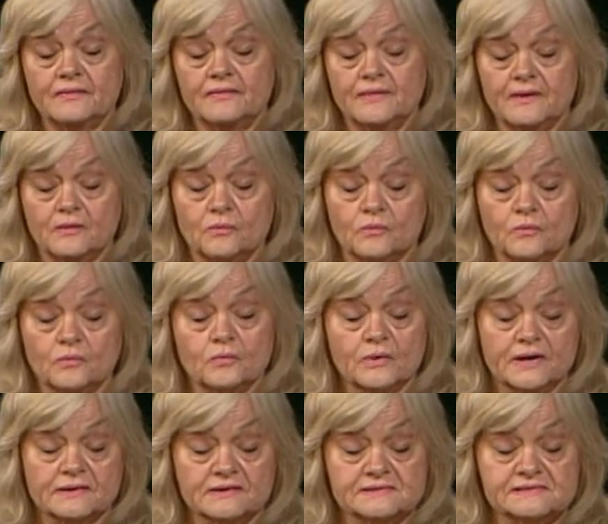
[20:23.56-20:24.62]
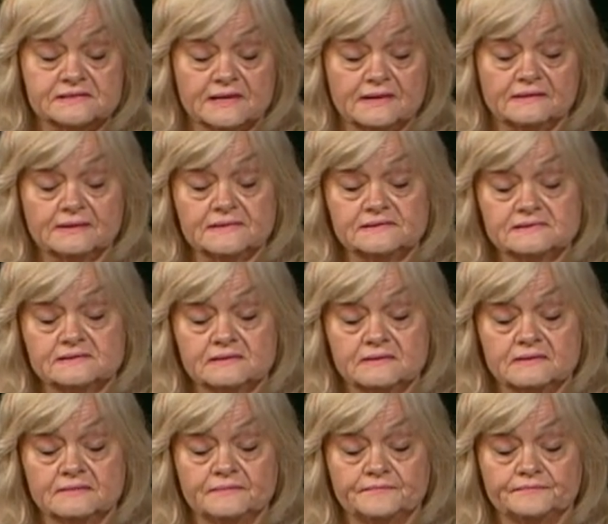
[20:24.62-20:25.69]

that we could say, let's see.